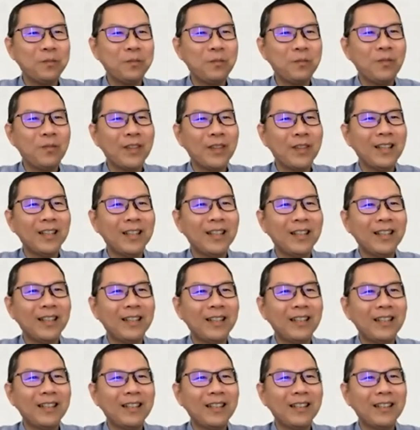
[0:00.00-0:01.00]

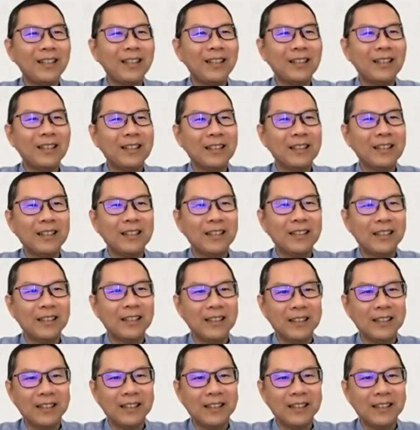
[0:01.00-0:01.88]
(no one is talking)